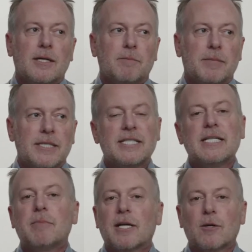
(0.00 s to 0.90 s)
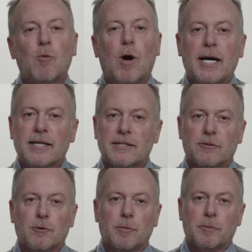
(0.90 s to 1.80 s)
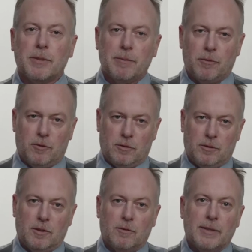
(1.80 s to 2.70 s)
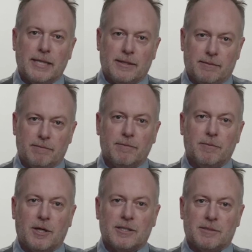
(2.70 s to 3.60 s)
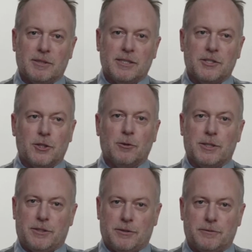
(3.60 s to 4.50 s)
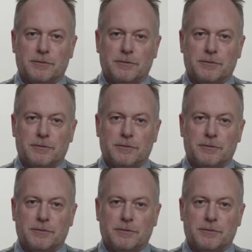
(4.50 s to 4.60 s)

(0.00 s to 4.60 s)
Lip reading: be seen by the widest group of people we can possibly show it to.